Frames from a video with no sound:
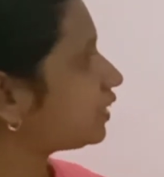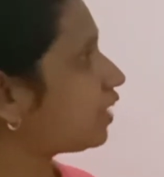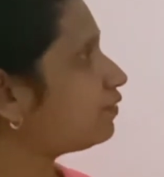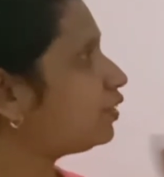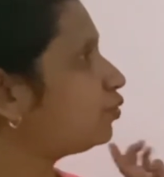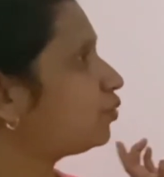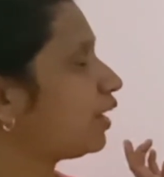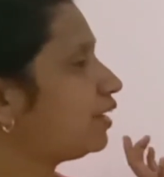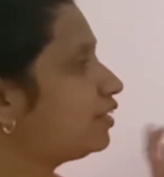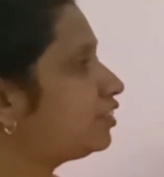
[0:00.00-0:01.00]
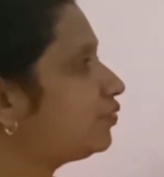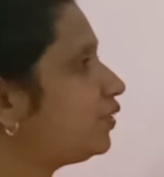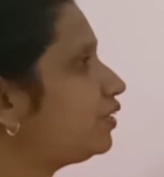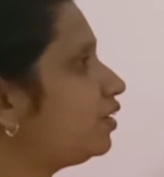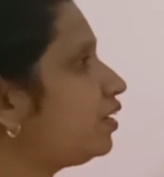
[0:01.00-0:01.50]
have a look at this
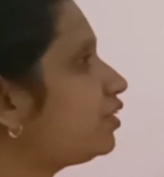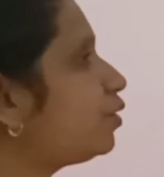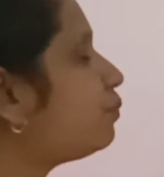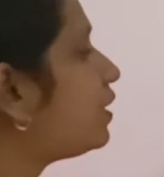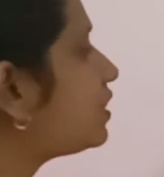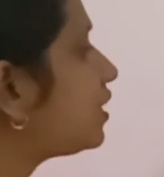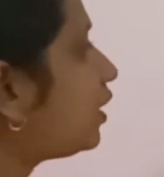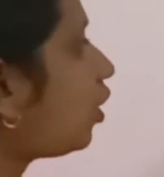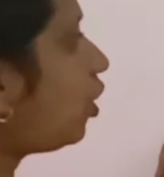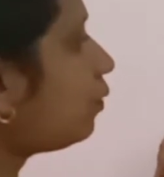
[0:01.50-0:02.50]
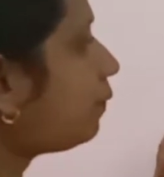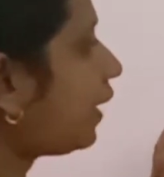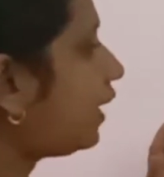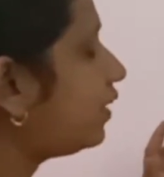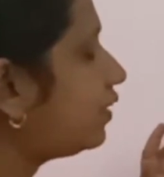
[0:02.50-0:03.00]
figure. The measure of
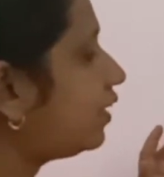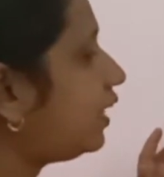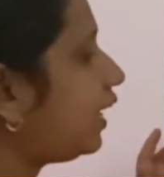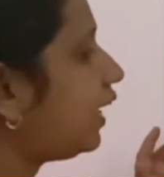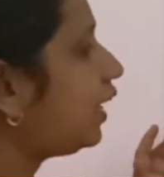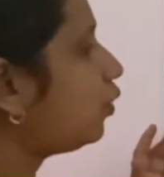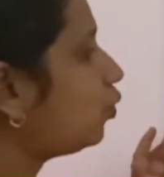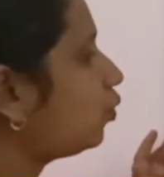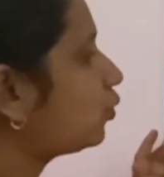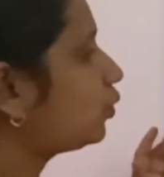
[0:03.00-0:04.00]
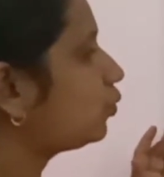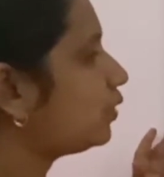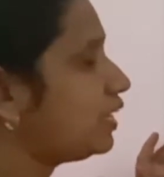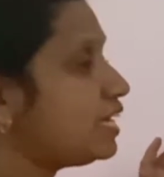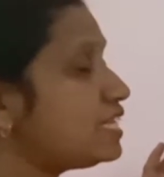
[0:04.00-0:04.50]
angle
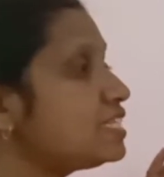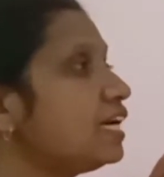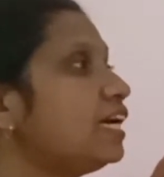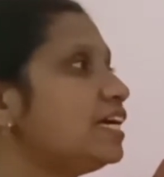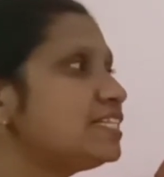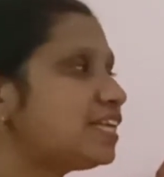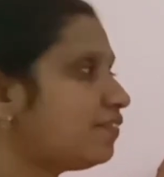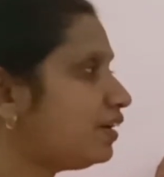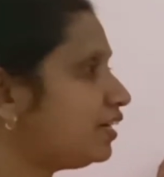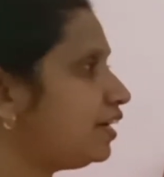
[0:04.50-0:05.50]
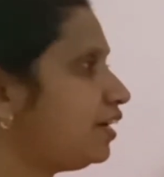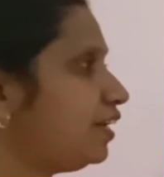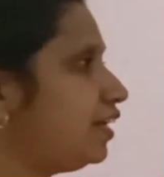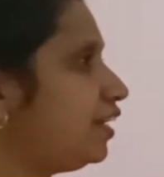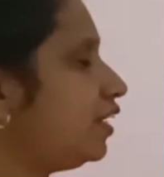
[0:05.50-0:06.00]
AOQ is 70
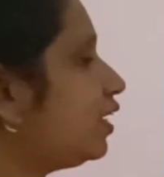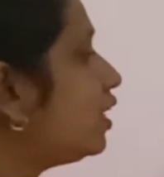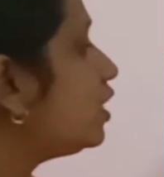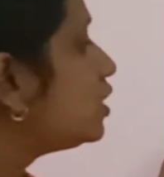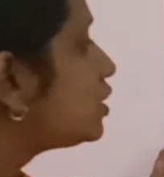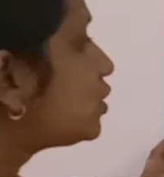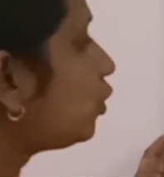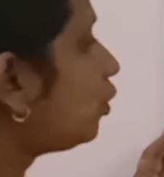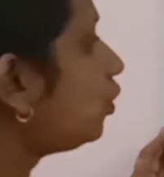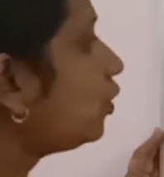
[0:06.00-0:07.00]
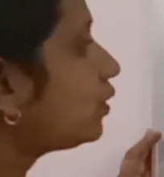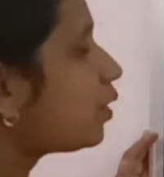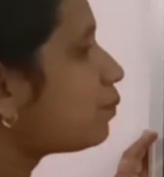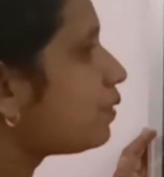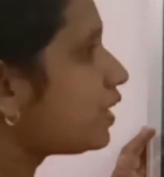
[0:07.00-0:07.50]
degree. So,
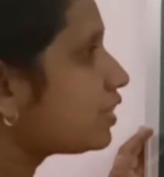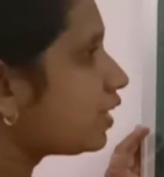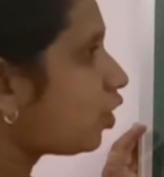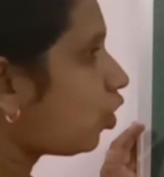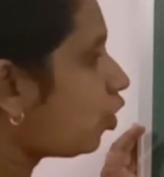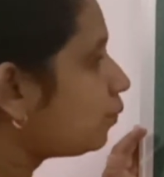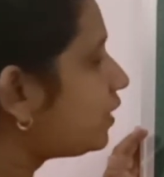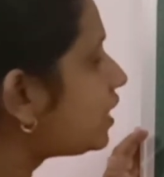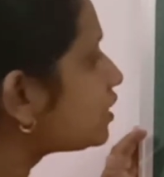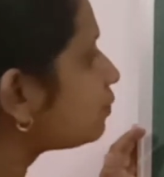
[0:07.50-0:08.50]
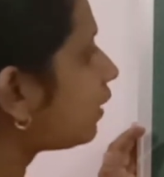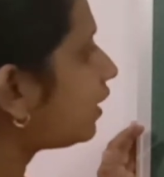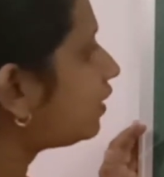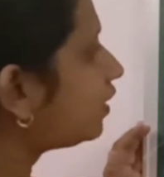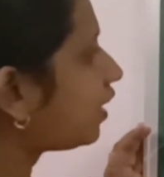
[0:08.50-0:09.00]
the measure of this
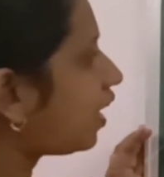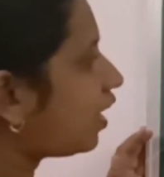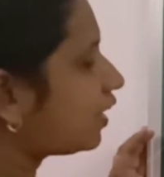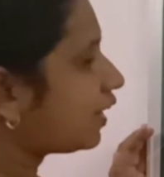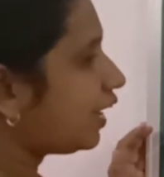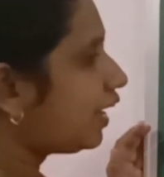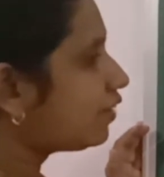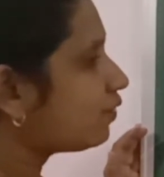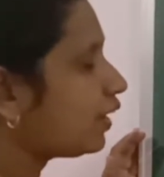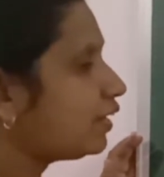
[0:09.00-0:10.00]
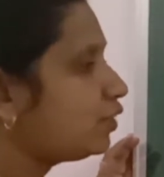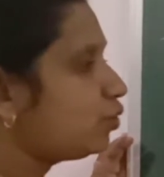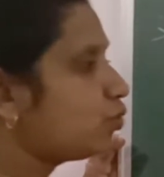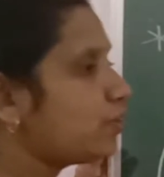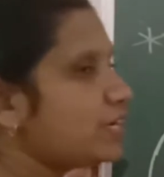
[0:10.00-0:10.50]
minor arc
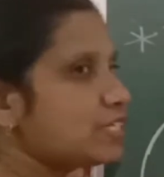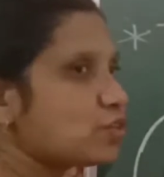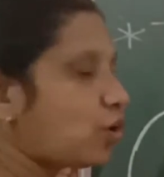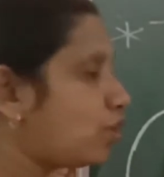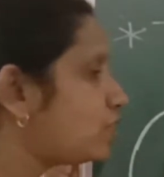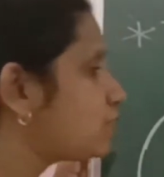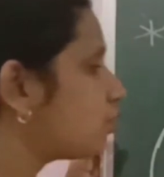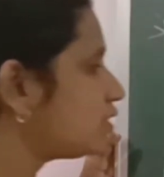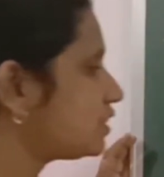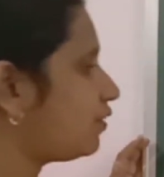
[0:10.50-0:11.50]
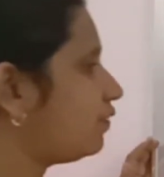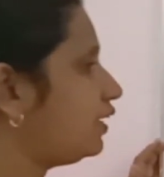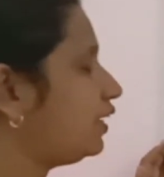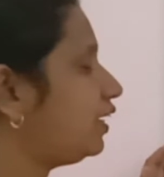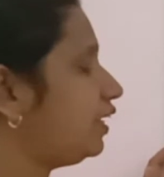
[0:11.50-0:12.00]
AYQ is also
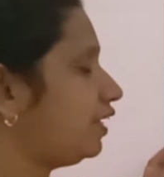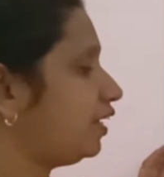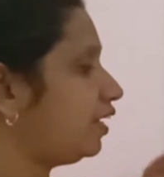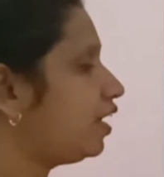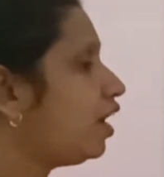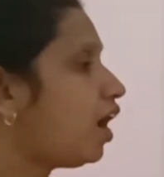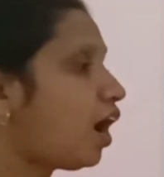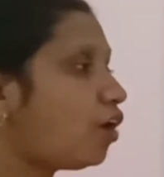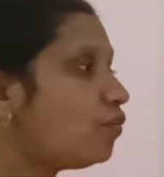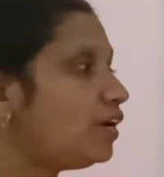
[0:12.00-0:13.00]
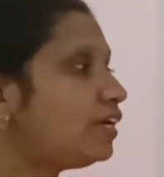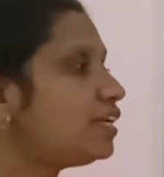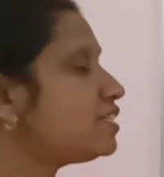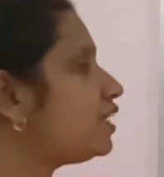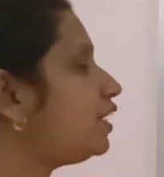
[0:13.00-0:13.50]
70 degree. How it
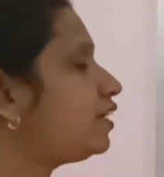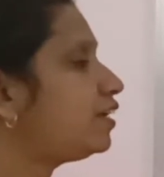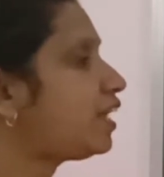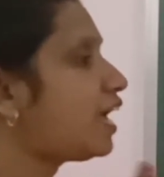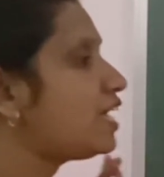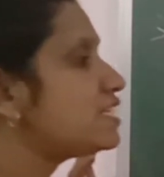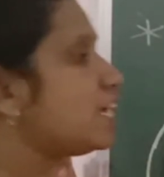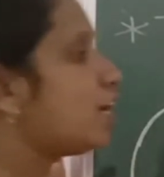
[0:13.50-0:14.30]
is written as